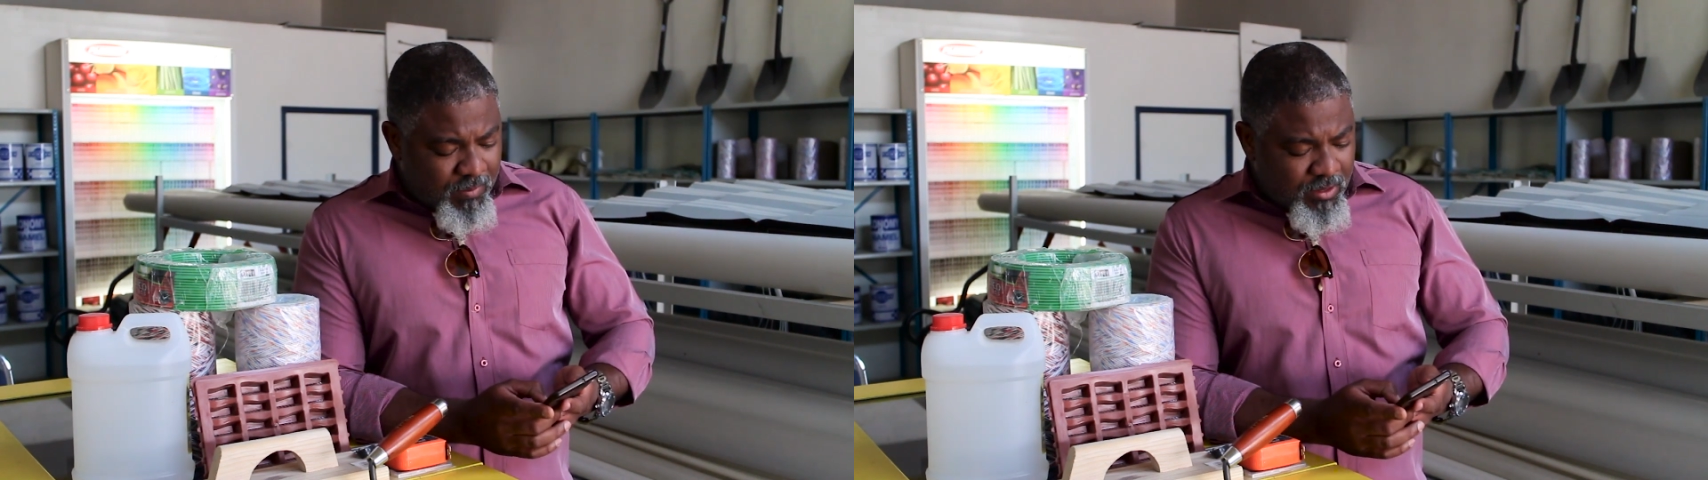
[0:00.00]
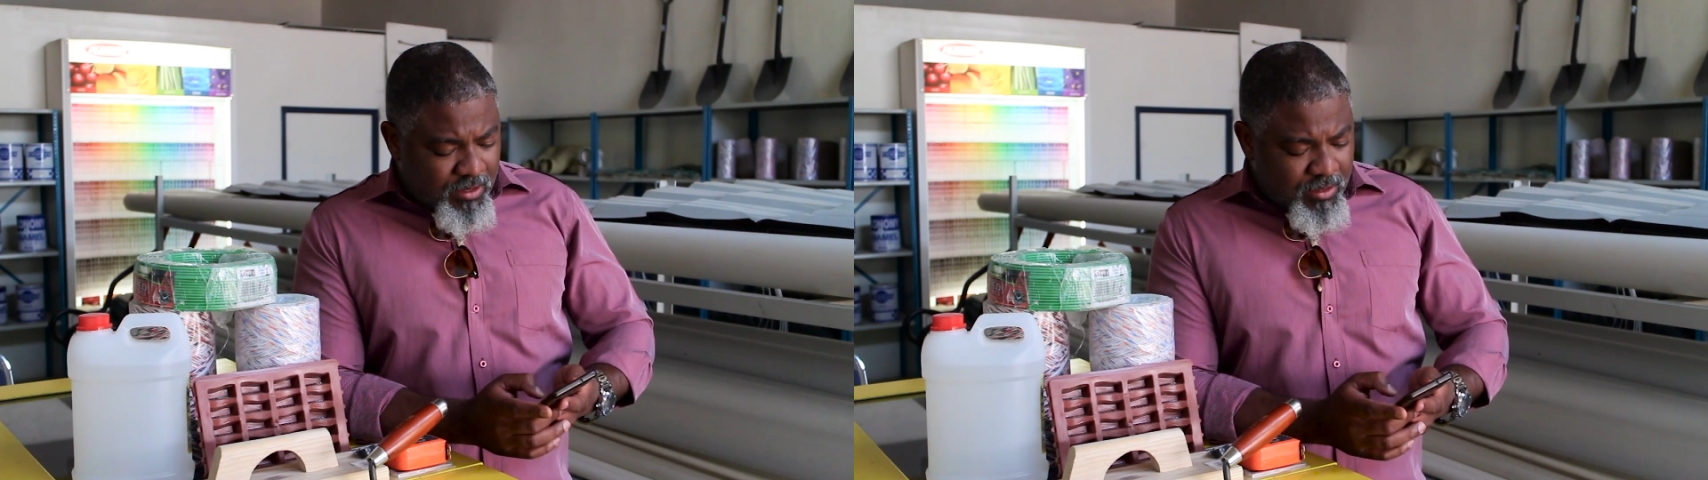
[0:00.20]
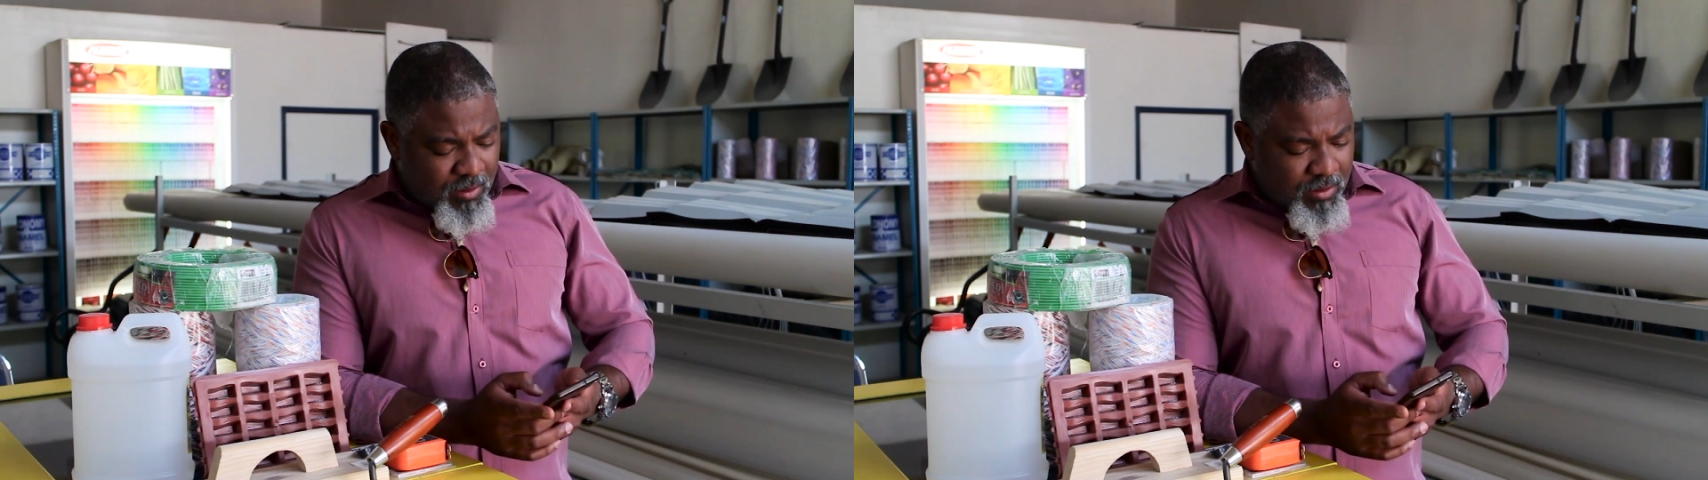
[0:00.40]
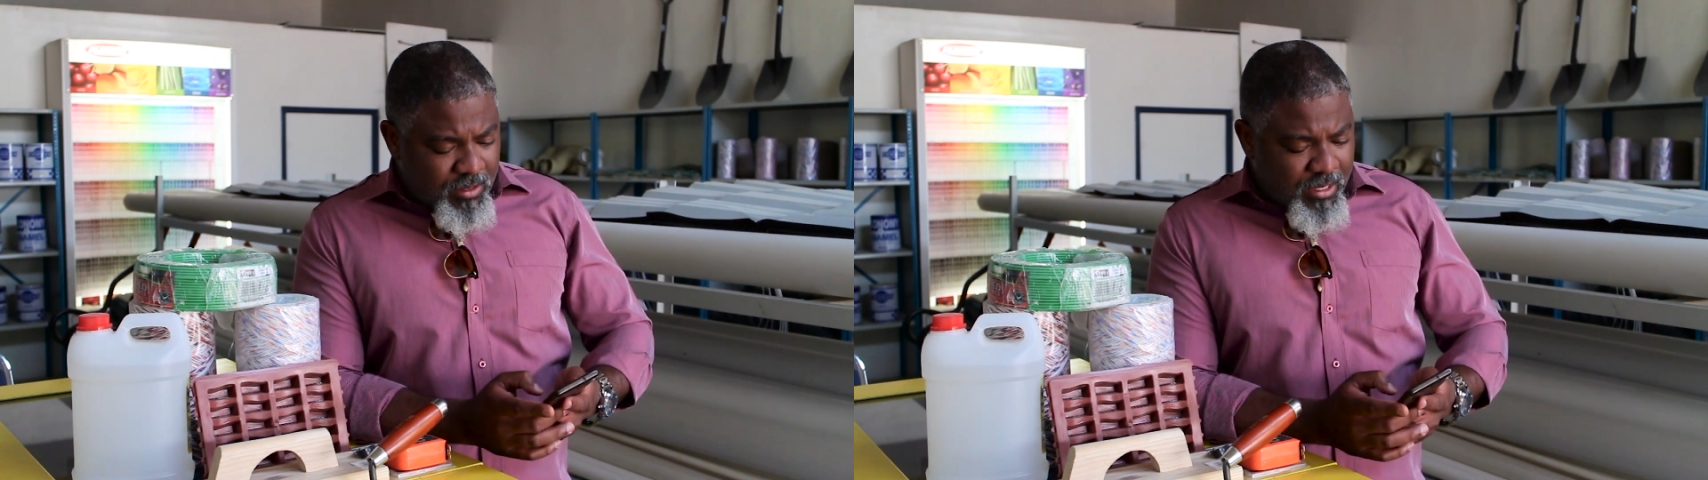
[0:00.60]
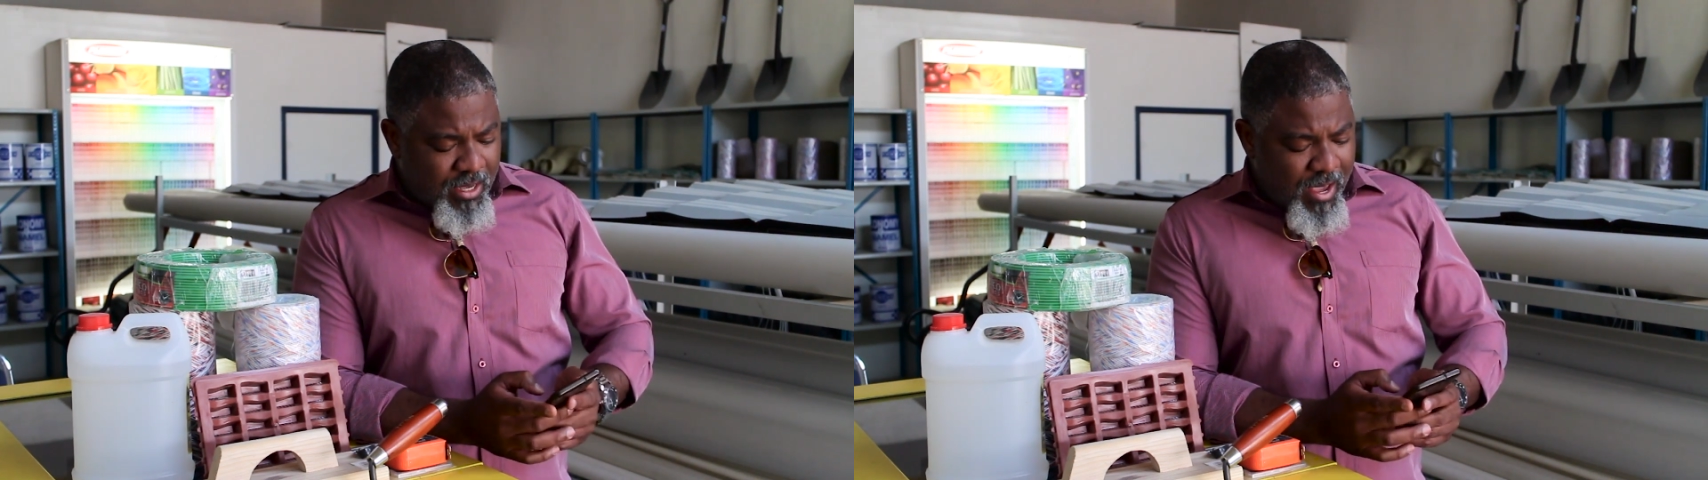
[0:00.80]
been
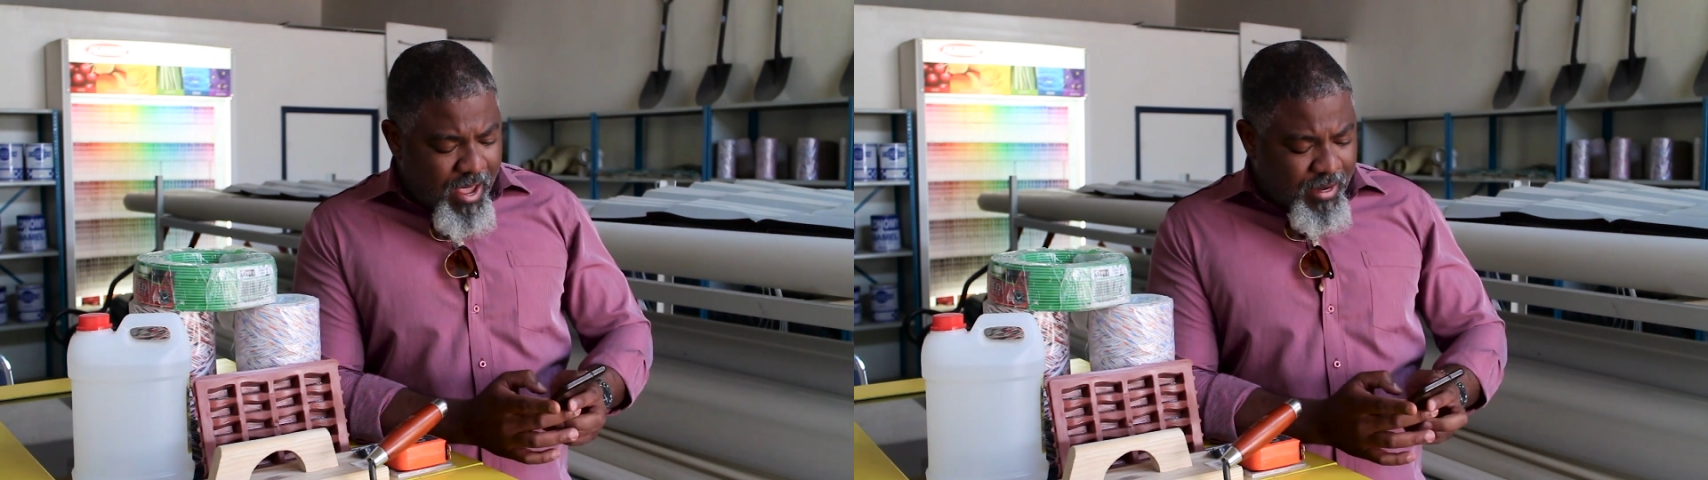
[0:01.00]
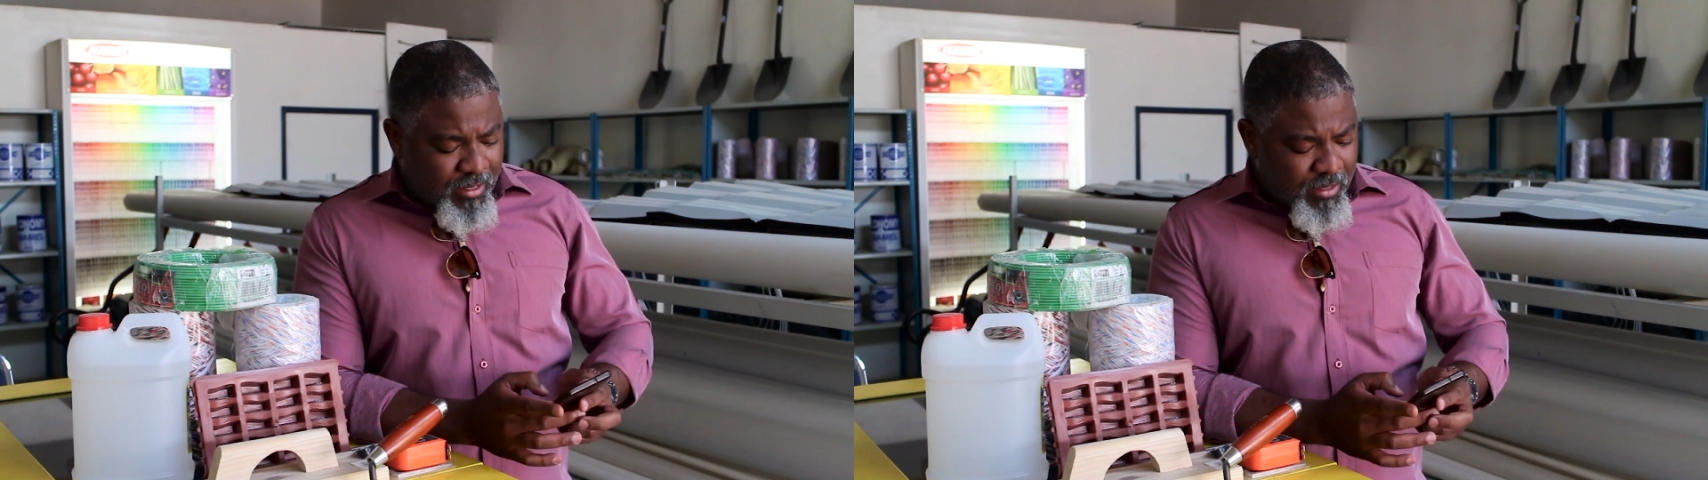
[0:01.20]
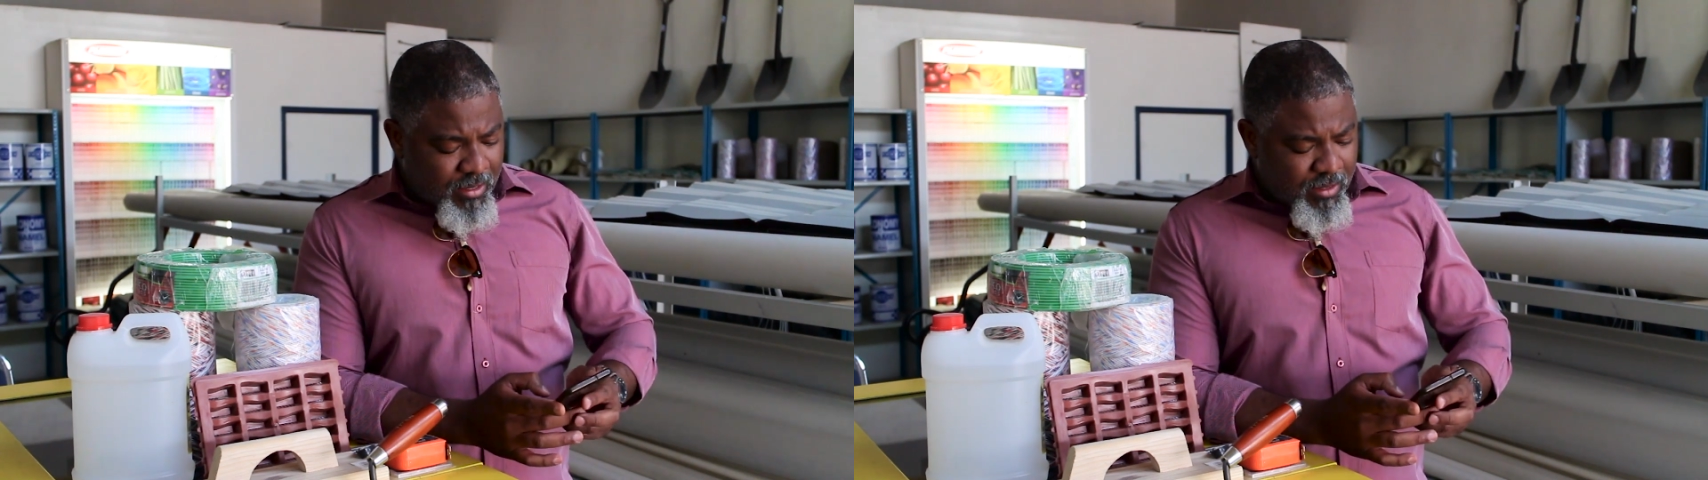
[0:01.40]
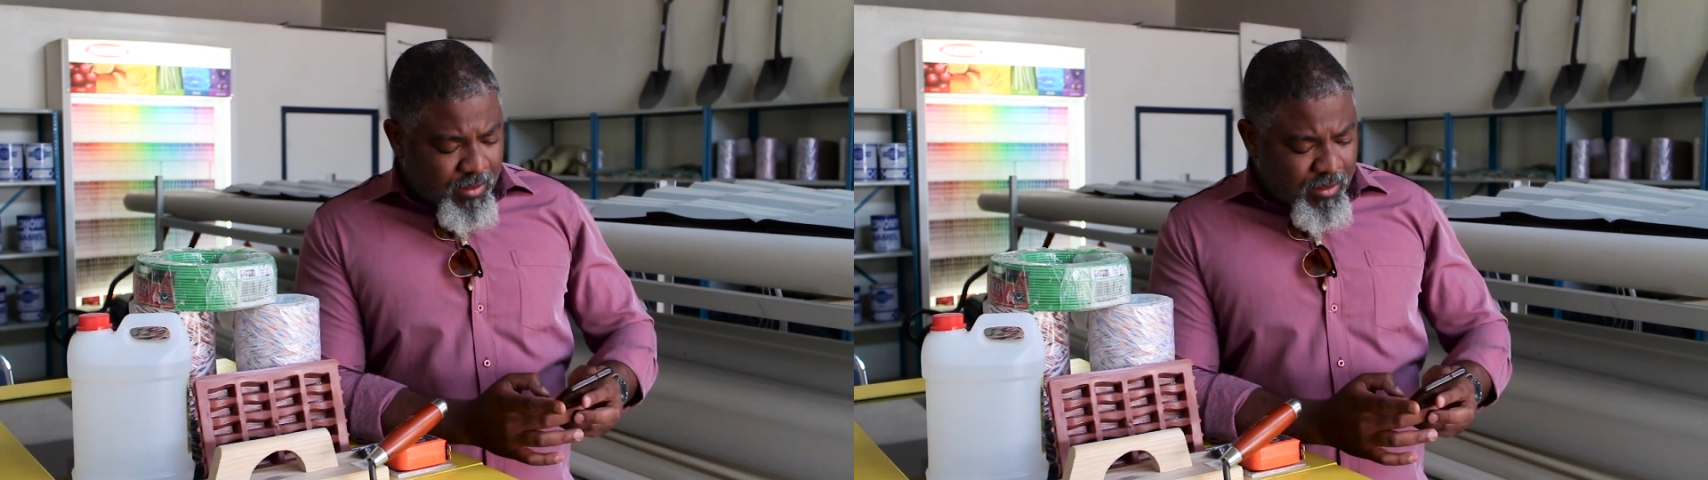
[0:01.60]
stolen again.